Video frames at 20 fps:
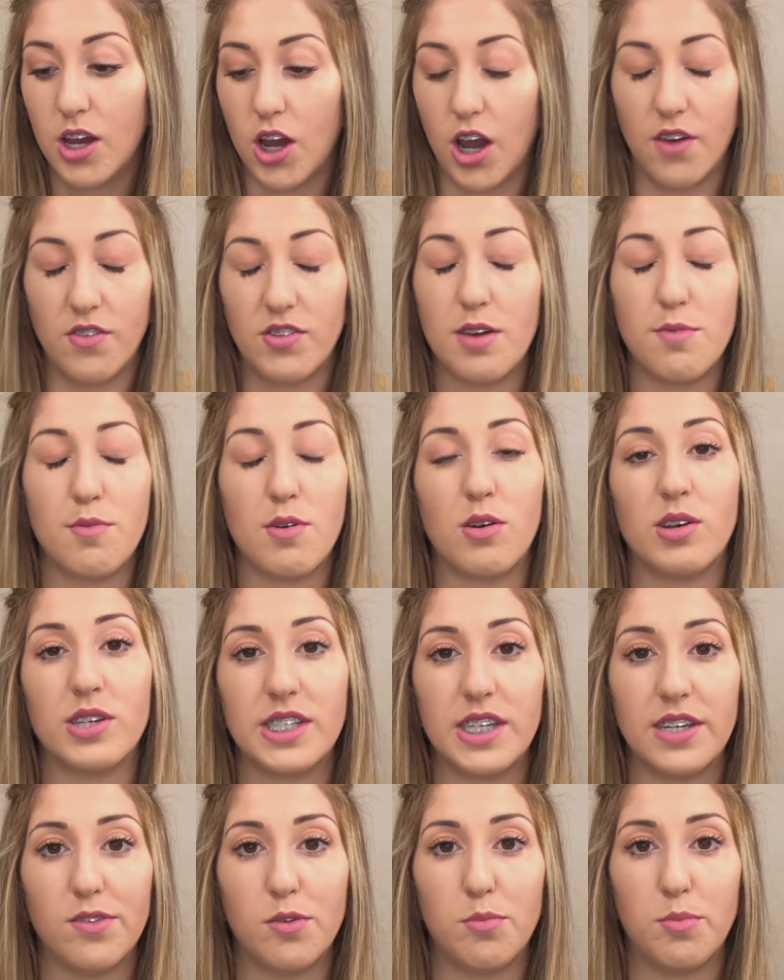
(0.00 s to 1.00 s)
every time I
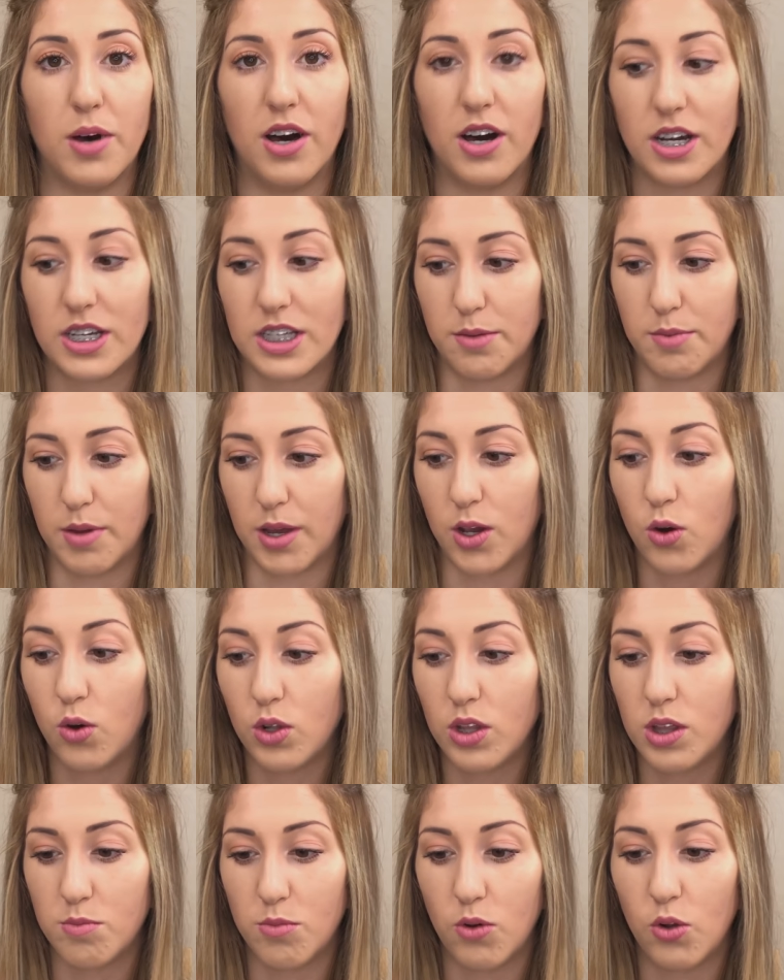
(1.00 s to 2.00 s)
receive a box, I'm like,
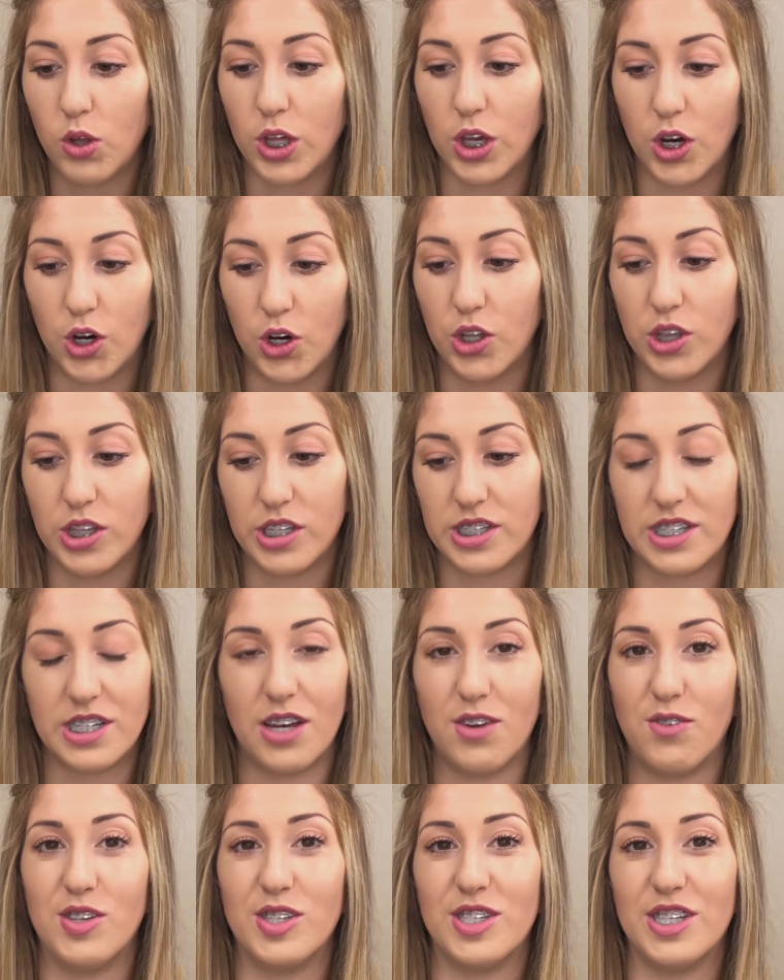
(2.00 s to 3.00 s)
holy moly, all this
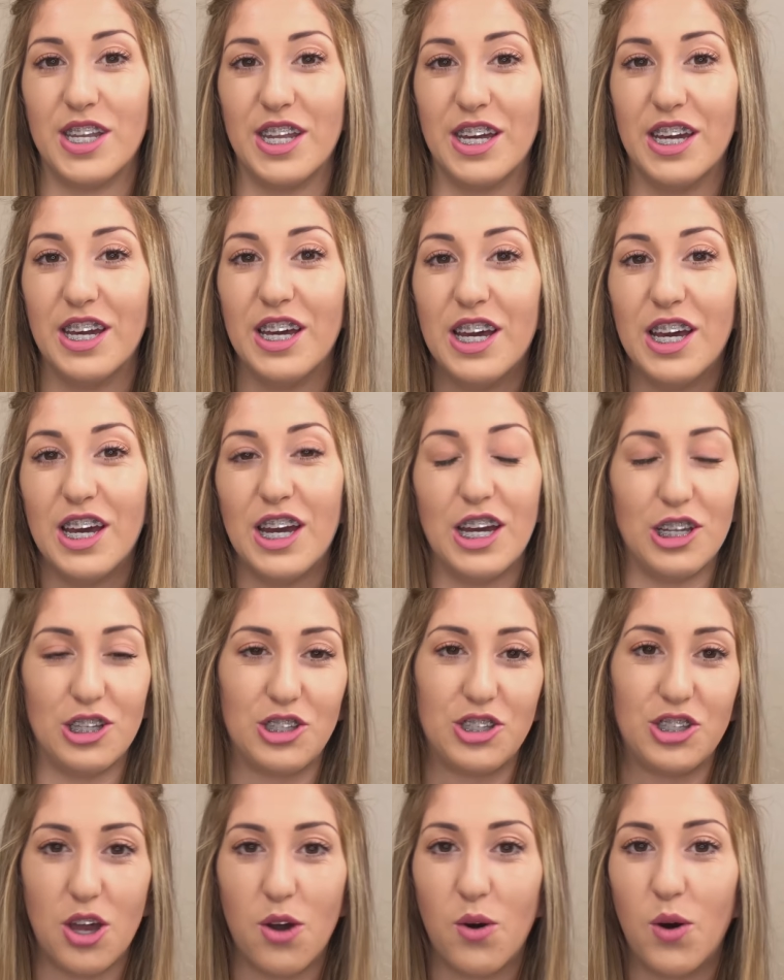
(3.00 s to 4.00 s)
stuff is in it.
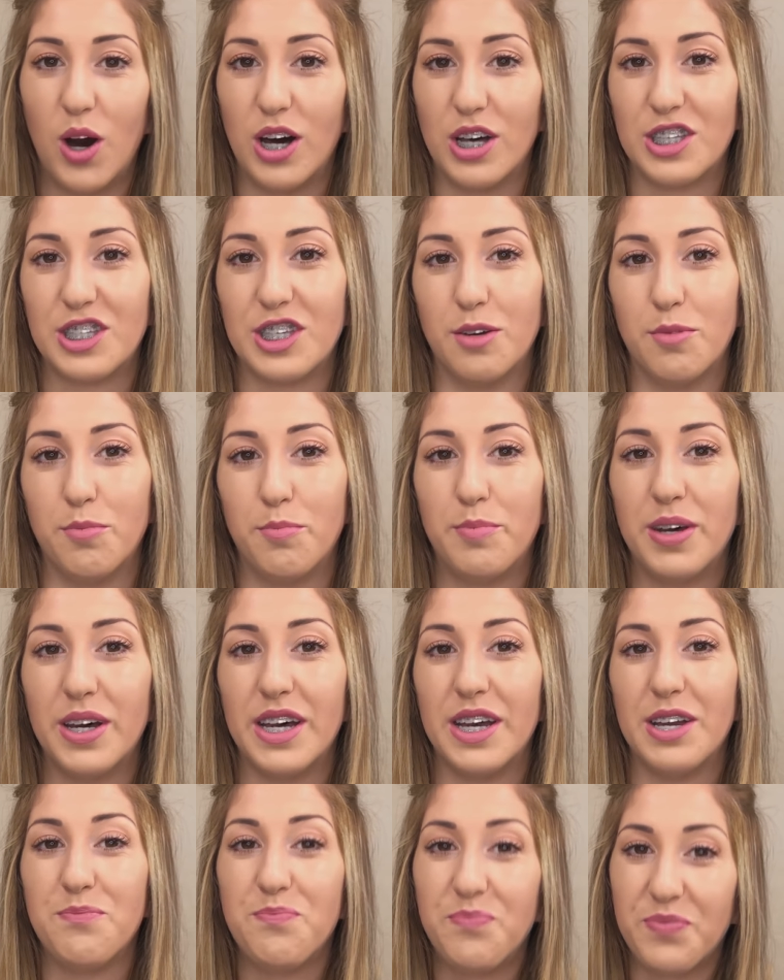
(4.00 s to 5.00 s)
It's so awesome.
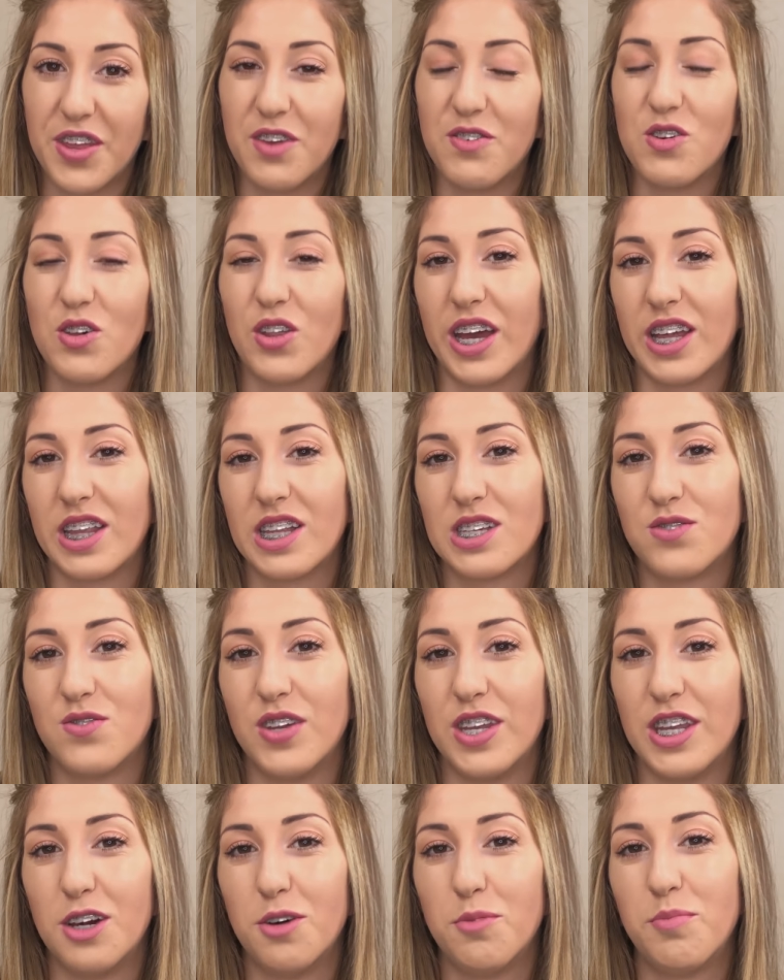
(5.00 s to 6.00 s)
But if you like this
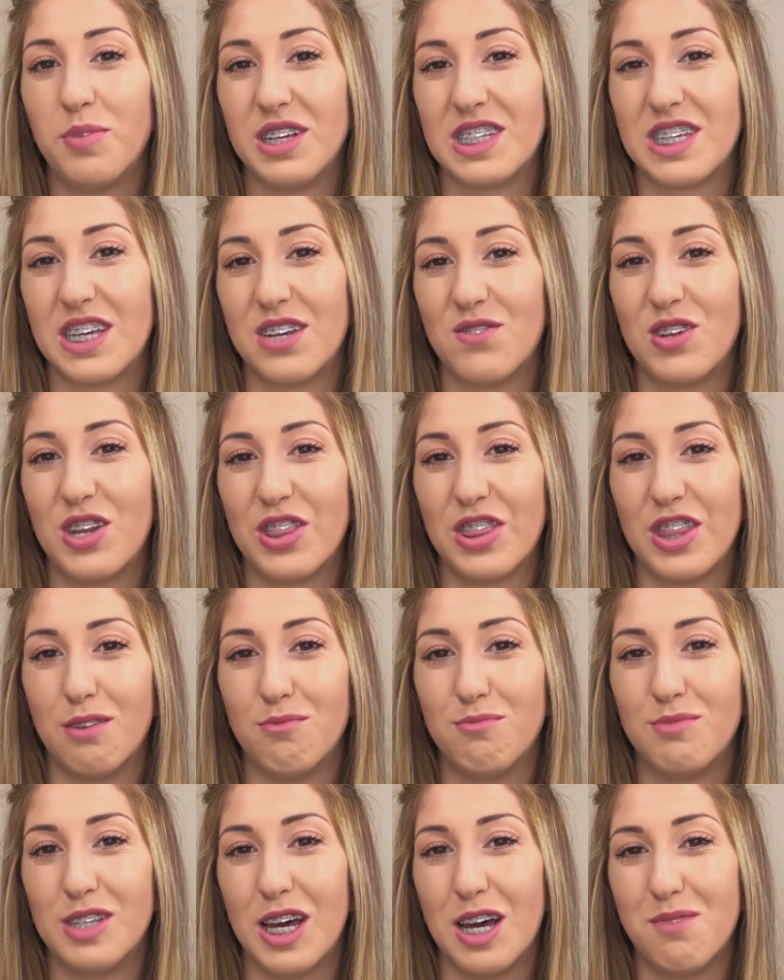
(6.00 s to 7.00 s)
video, please give it a
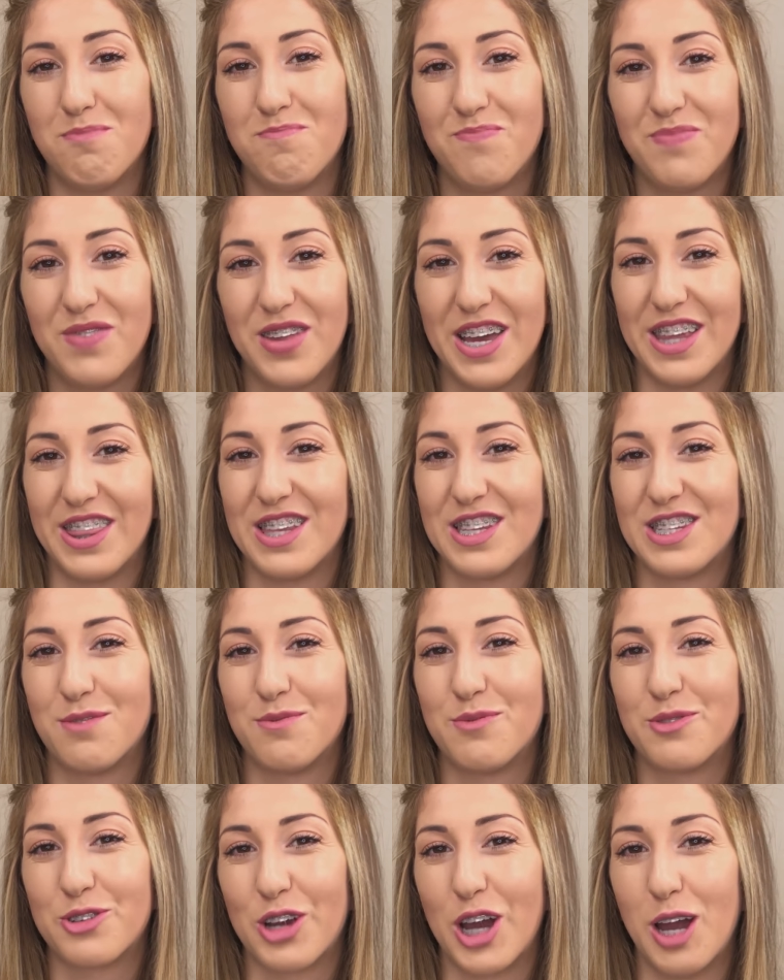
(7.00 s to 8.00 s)
thumbs up, hit the
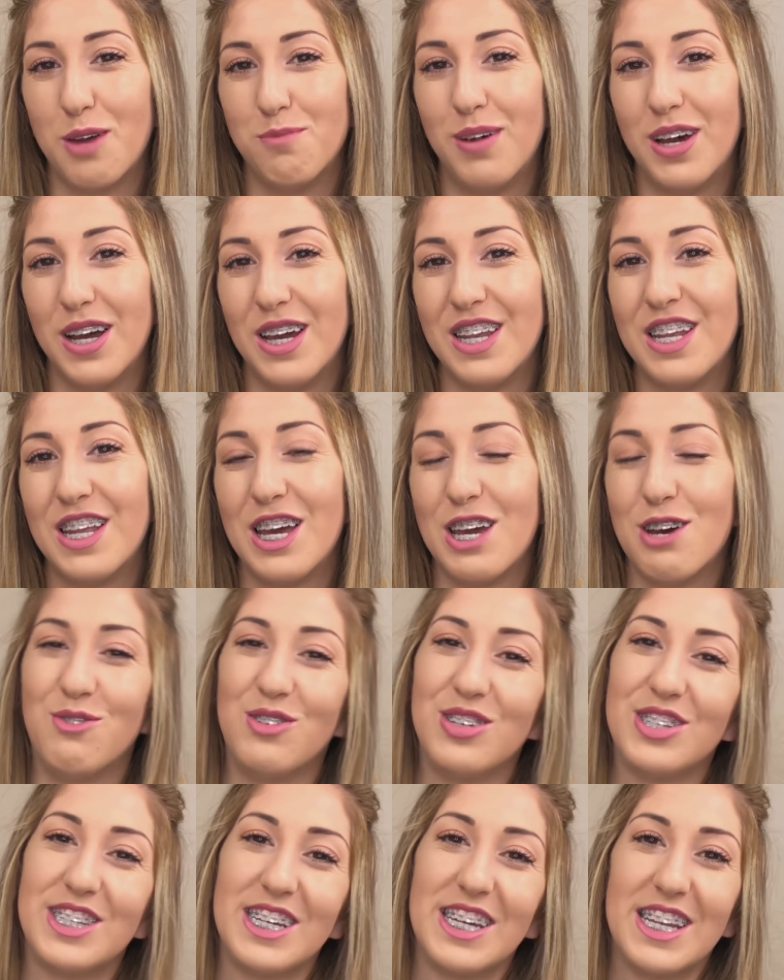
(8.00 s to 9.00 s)
subscribe button, and
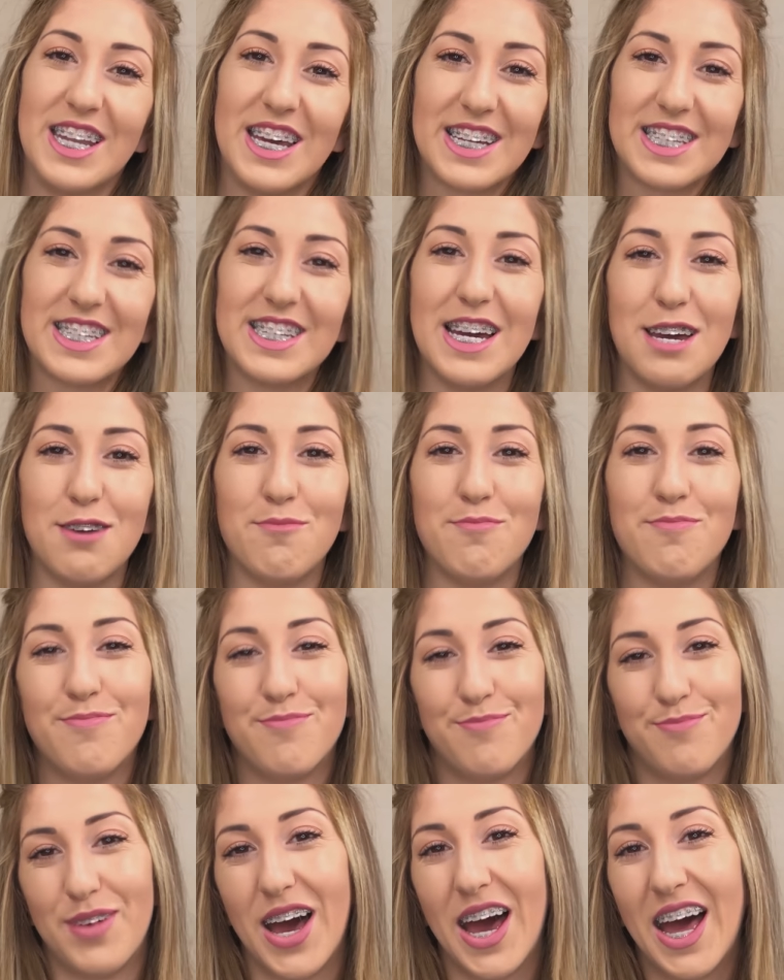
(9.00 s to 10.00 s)
we'll see you next time.
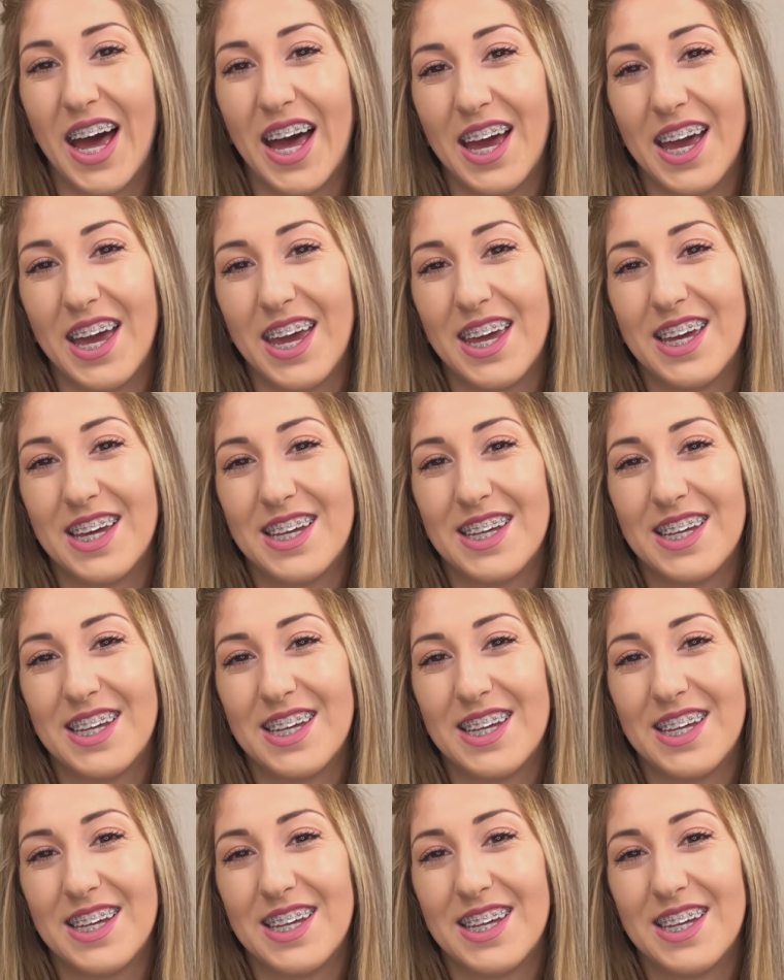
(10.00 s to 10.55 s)
Bye!